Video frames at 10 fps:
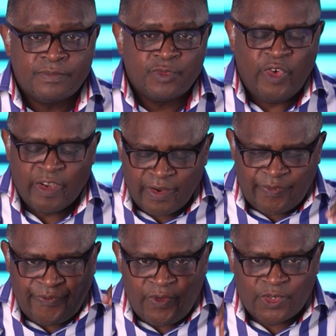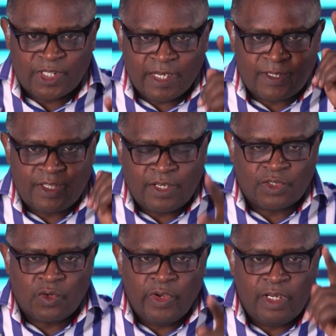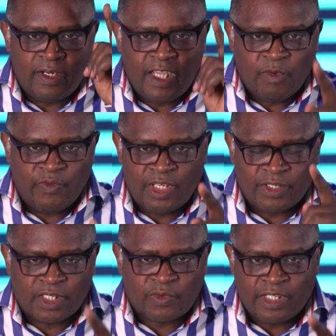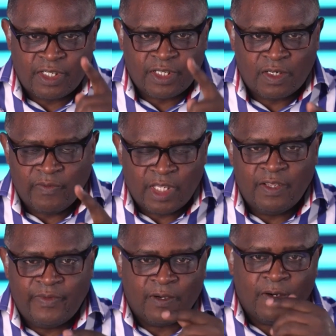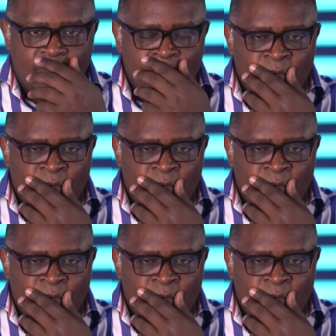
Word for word: We refuse that status quo in the name of Jesus Christ, the Son of the living God.